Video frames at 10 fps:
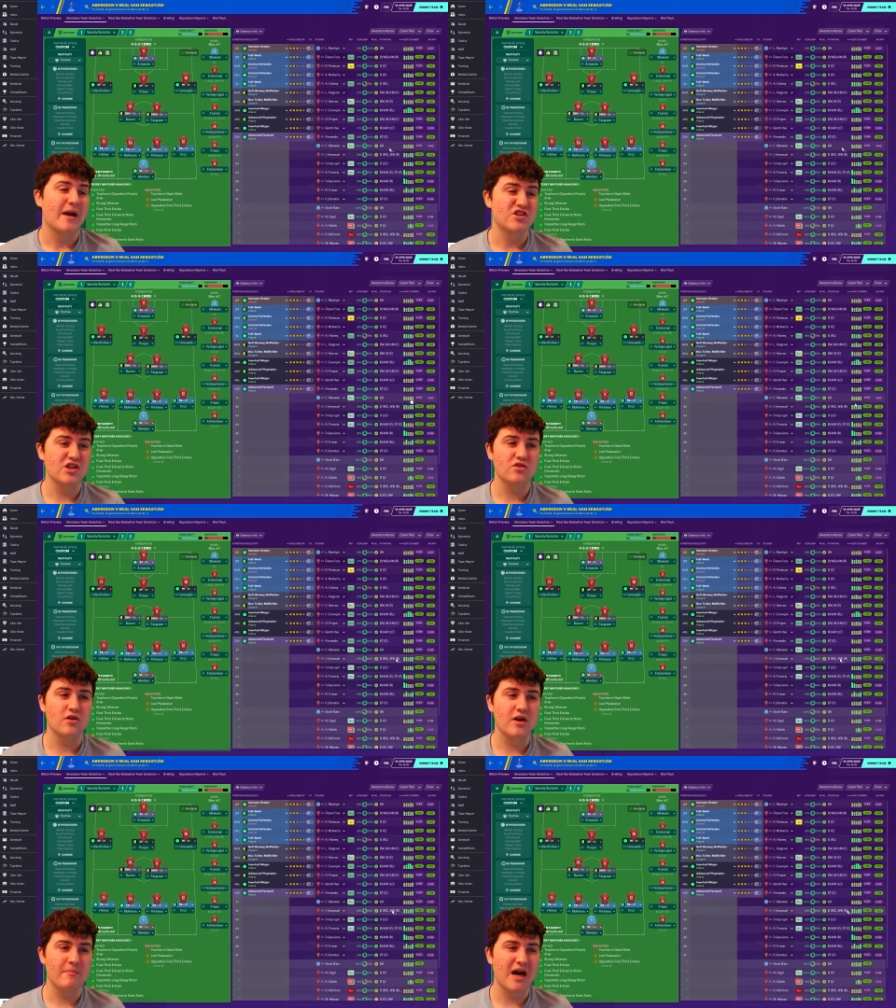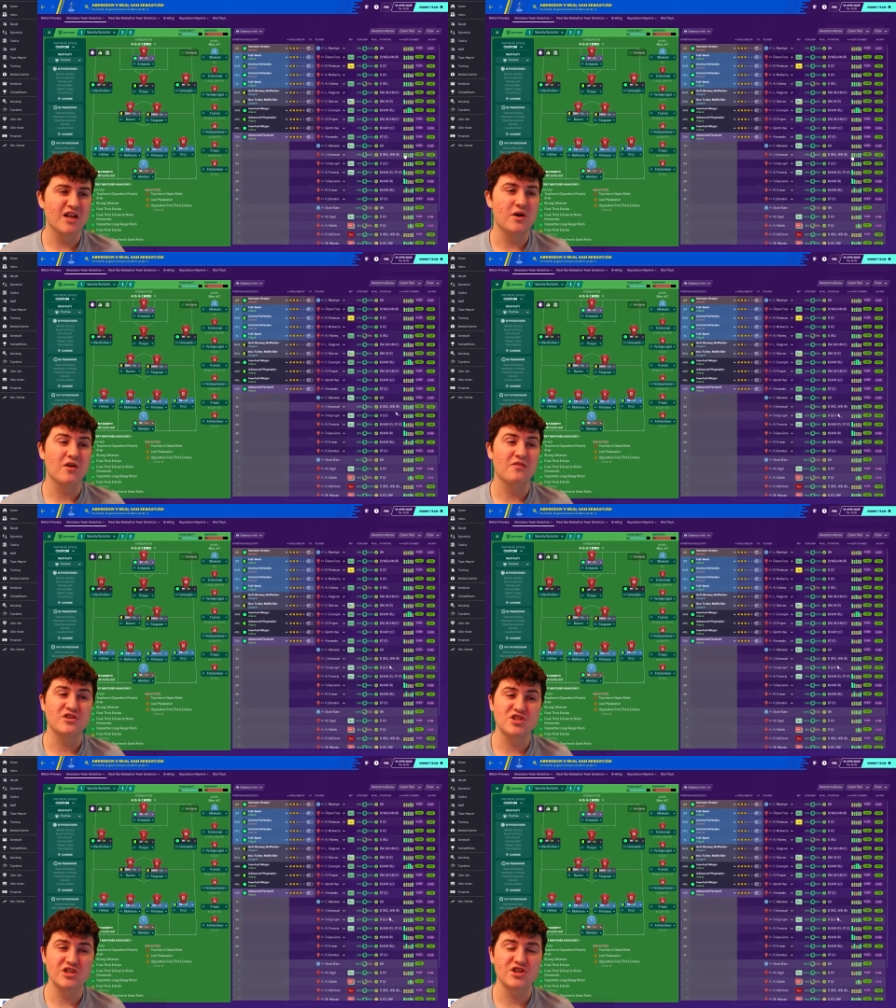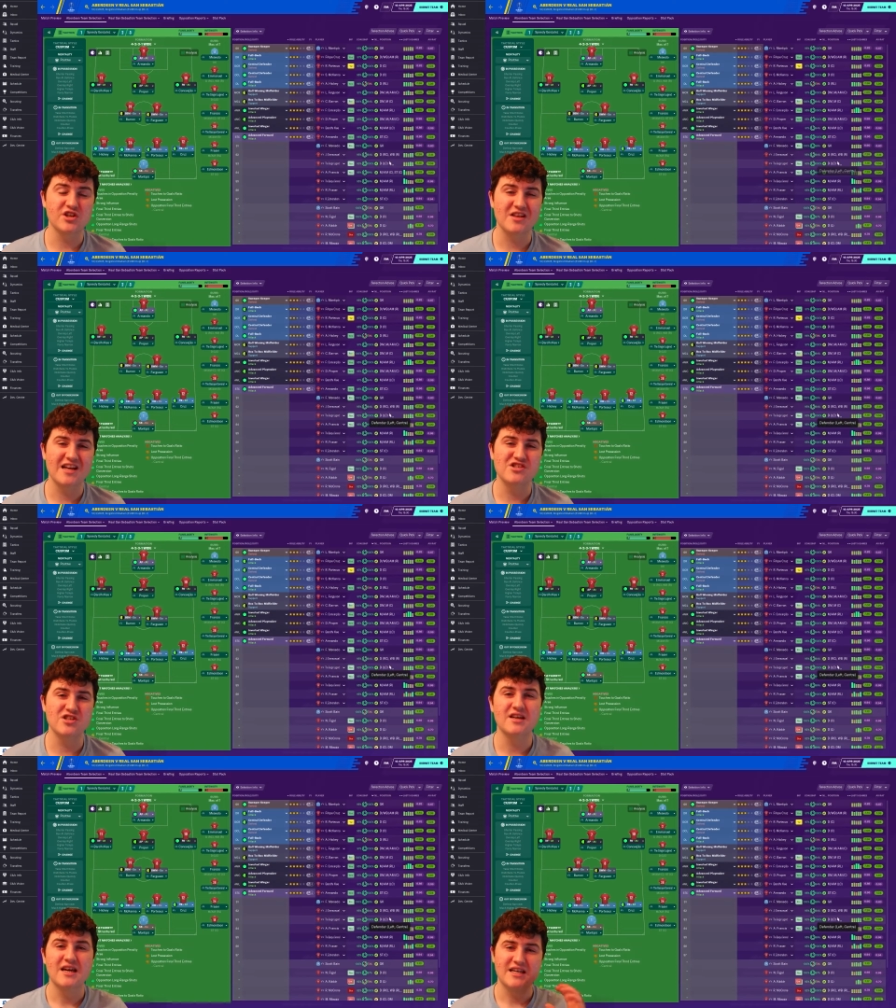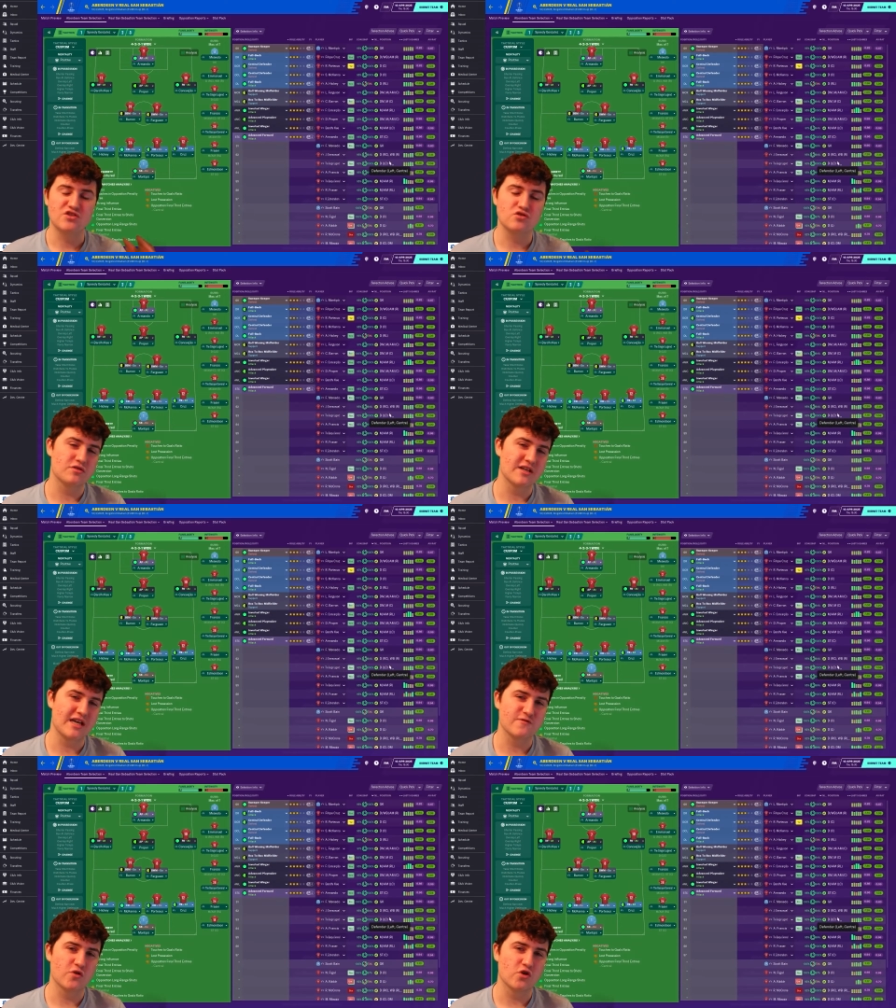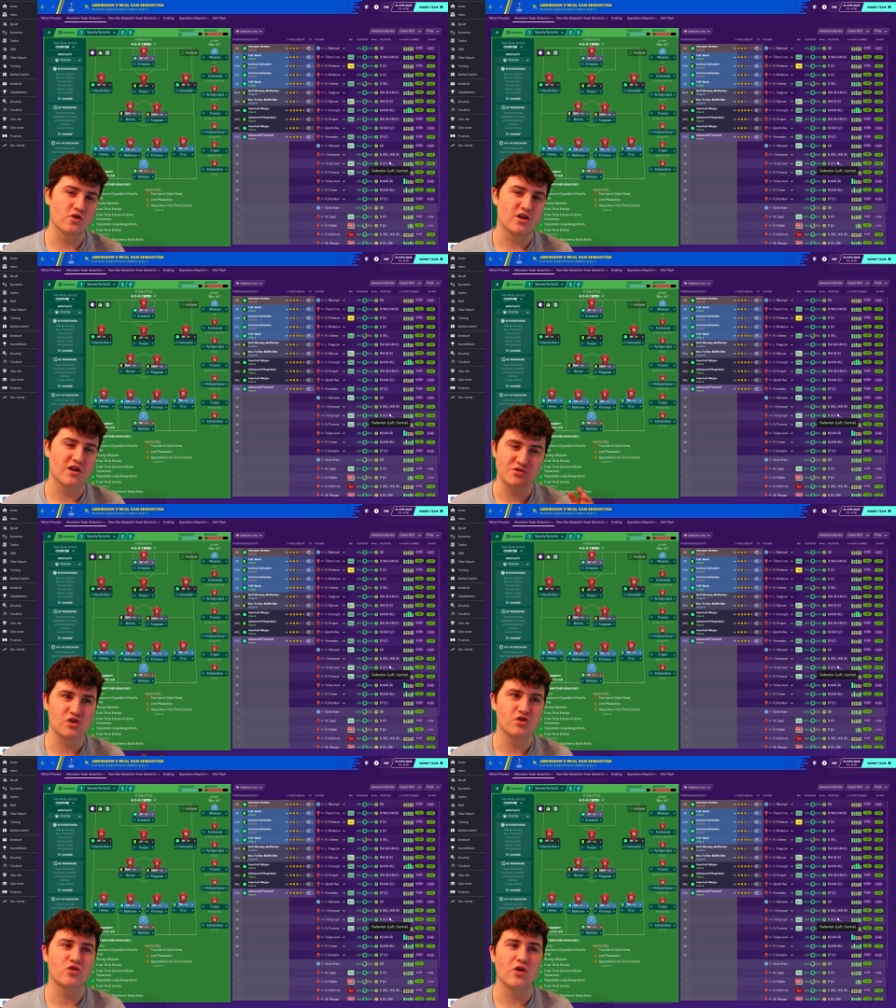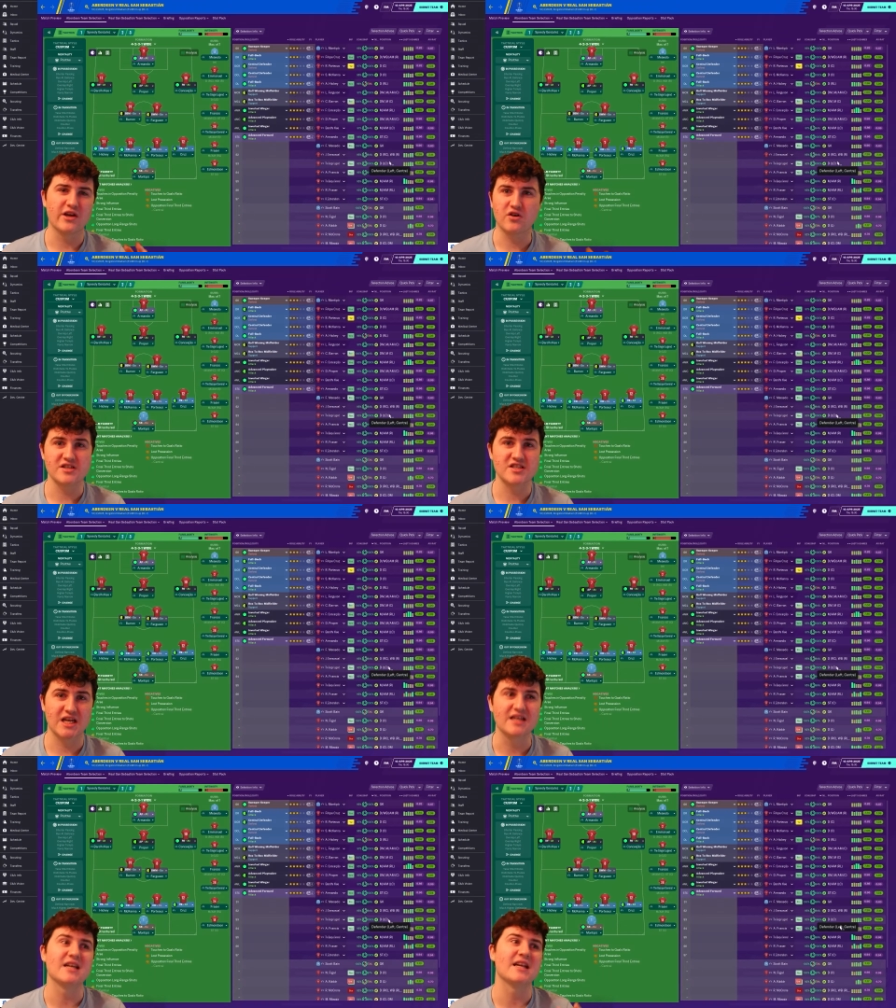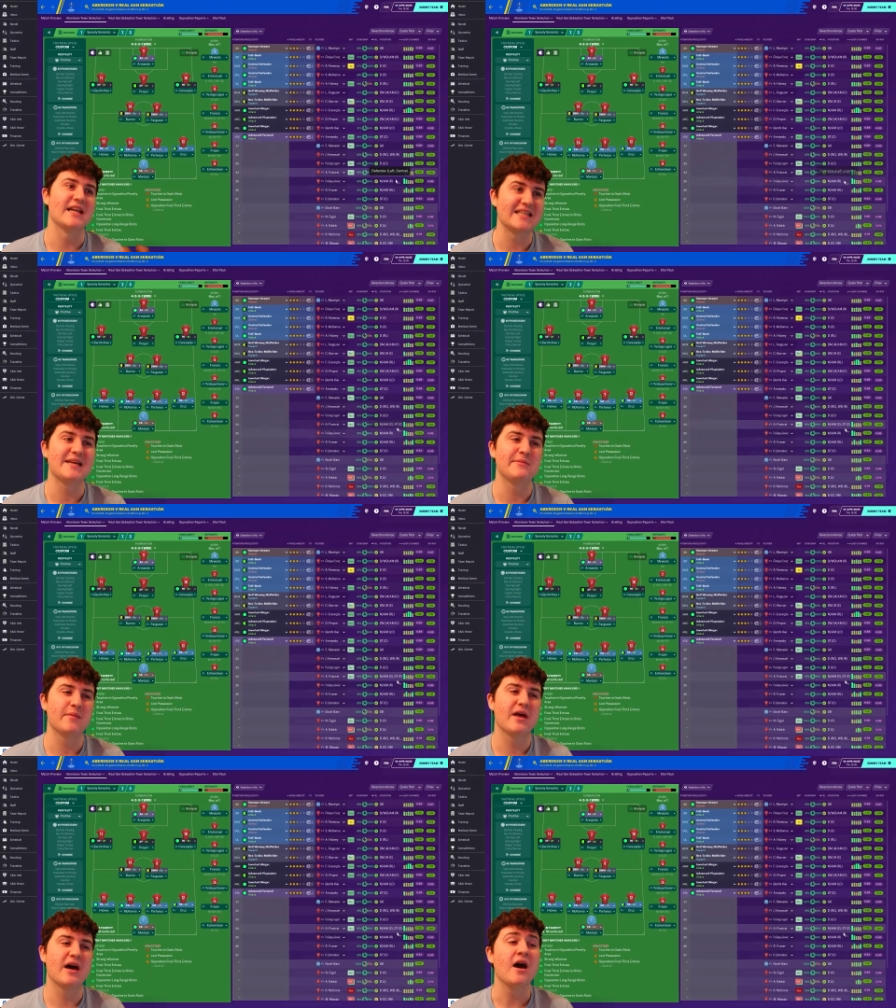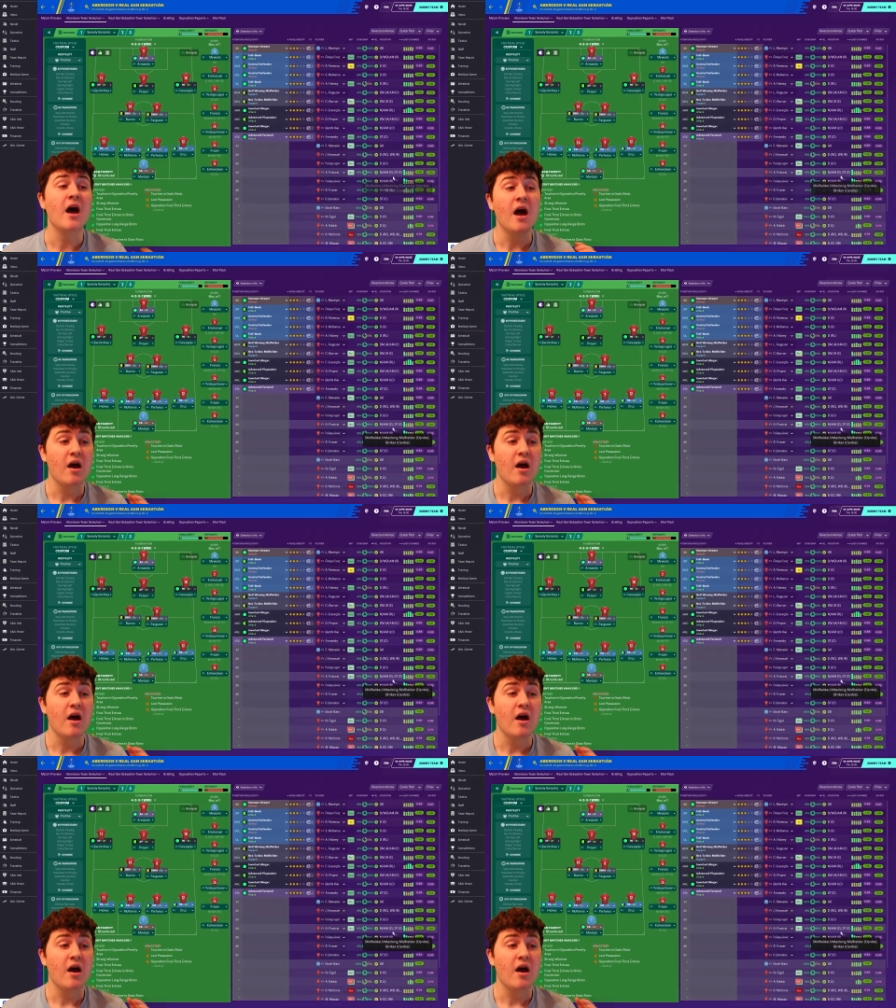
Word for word: Maishido Emmanuel, the ginger legend, he scored against Falkirk, it was a good goal, I got excited and I nicknamed him that.